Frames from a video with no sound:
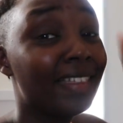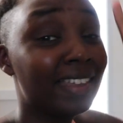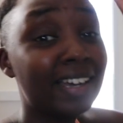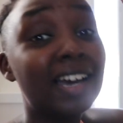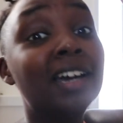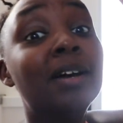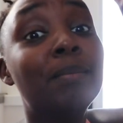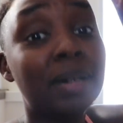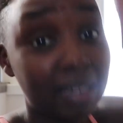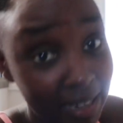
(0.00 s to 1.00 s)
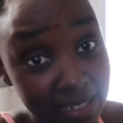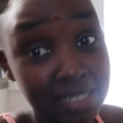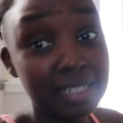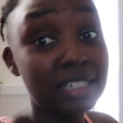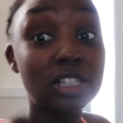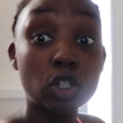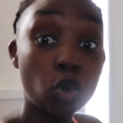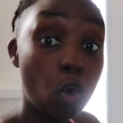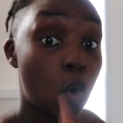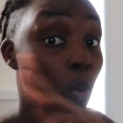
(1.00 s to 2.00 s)
i think mackenzie needs to
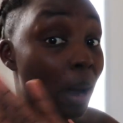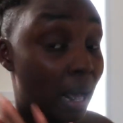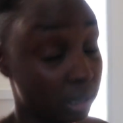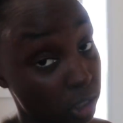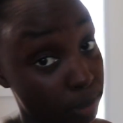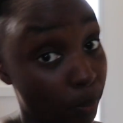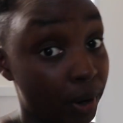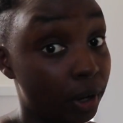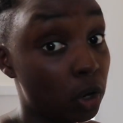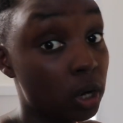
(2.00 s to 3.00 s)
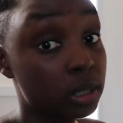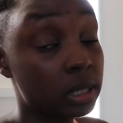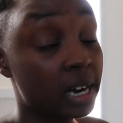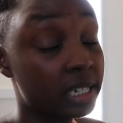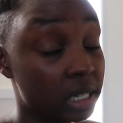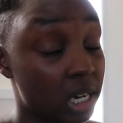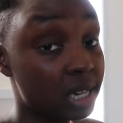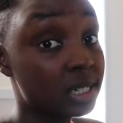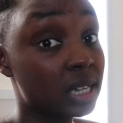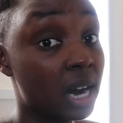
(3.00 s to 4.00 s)
go home at this point because her
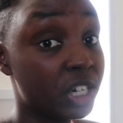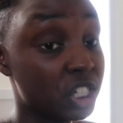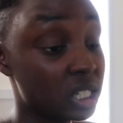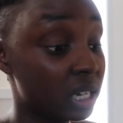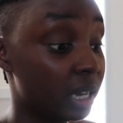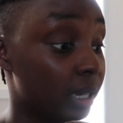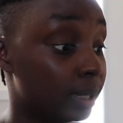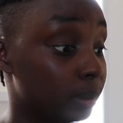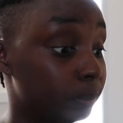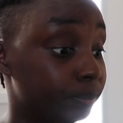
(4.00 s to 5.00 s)
tears are just like